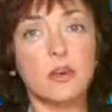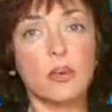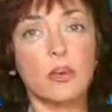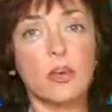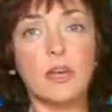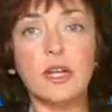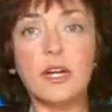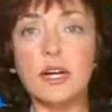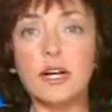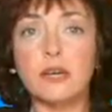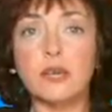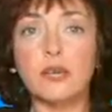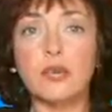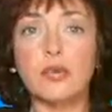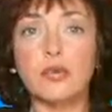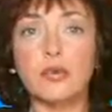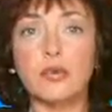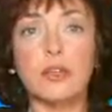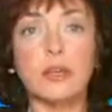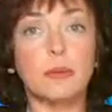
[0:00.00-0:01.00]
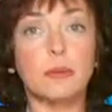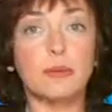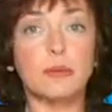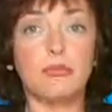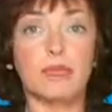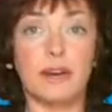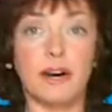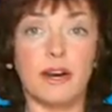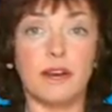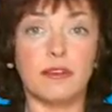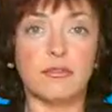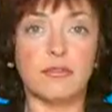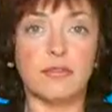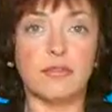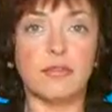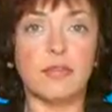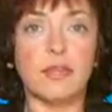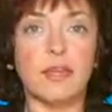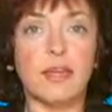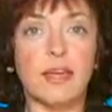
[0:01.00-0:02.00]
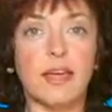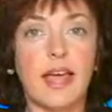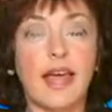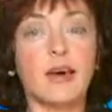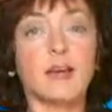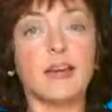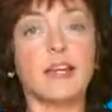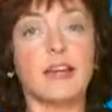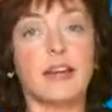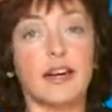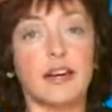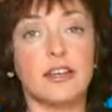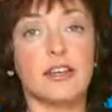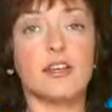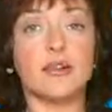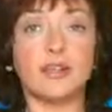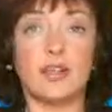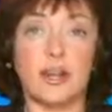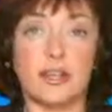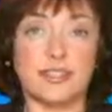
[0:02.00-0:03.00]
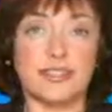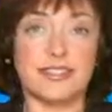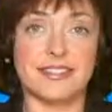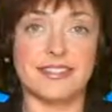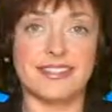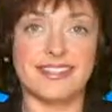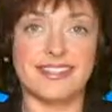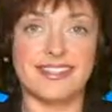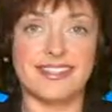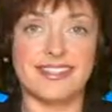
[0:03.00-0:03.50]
we'll cover rule number 5, how to cut your losses.